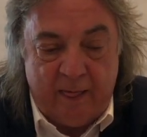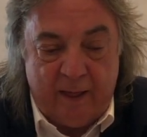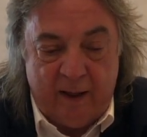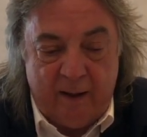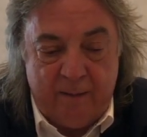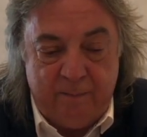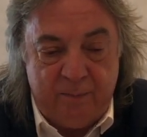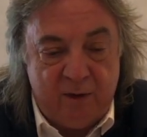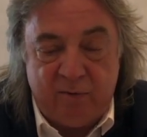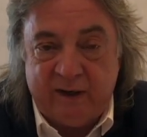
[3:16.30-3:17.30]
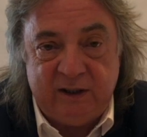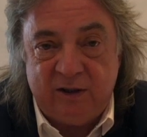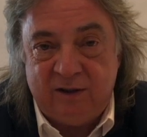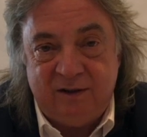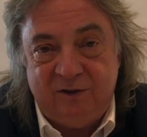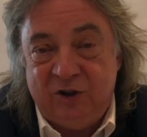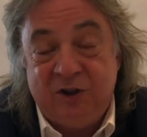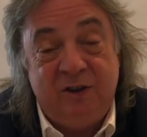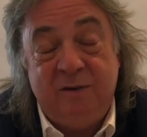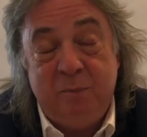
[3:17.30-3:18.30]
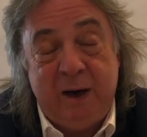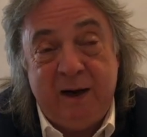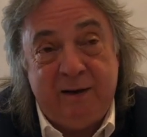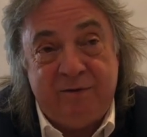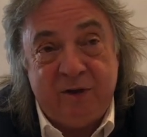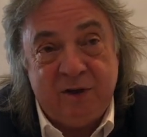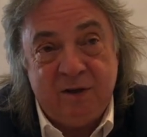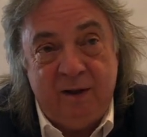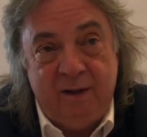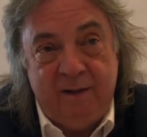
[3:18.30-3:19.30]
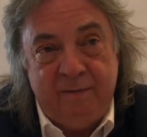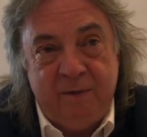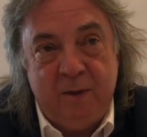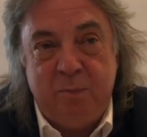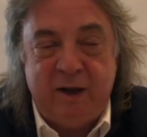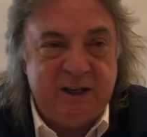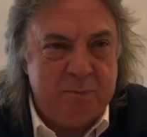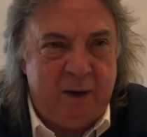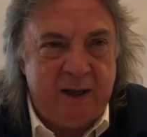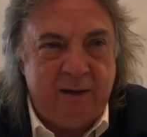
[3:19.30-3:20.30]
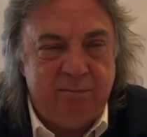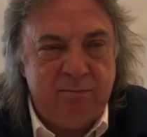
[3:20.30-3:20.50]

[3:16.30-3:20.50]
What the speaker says: The race just didn't pan out for us. The place money